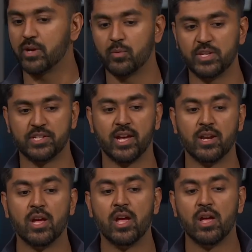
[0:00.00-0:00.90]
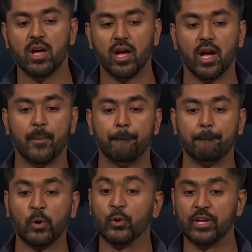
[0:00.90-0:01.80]
right? We said
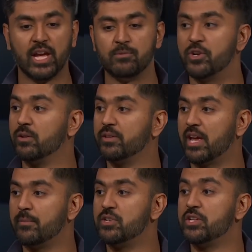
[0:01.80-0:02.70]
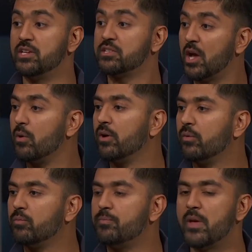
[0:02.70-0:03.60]
early game jungle damage is lower.
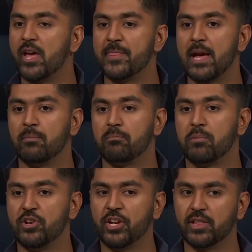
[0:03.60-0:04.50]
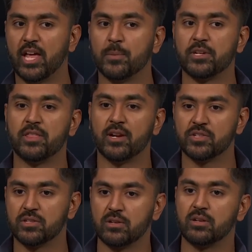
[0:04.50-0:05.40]
And that particularly helps, I think, a
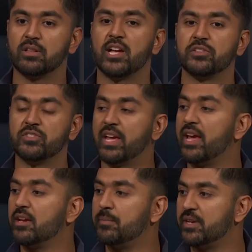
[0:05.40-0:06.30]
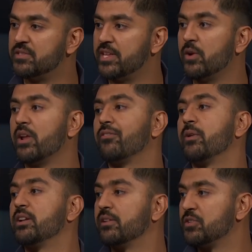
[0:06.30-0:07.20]
certain class of tank because they don't have
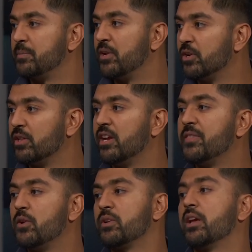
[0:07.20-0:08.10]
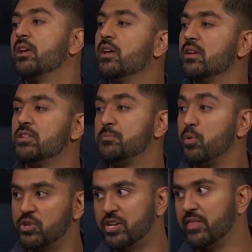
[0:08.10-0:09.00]
great clear speed early and they don't get just
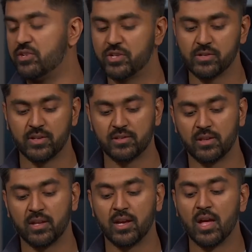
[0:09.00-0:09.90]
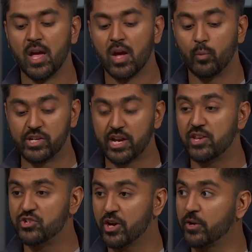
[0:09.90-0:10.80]
pushed out of the jungle instantly. We
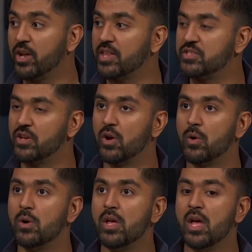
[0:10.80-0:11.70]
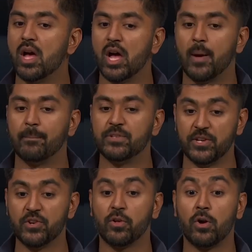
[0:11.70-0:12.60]
changed Juggernaut so
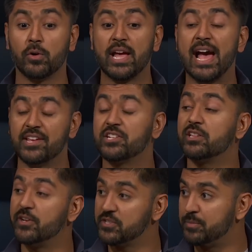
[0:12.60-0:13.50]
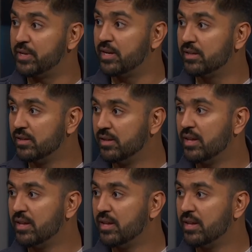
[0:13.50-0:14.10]
Cinderhulk has clear speed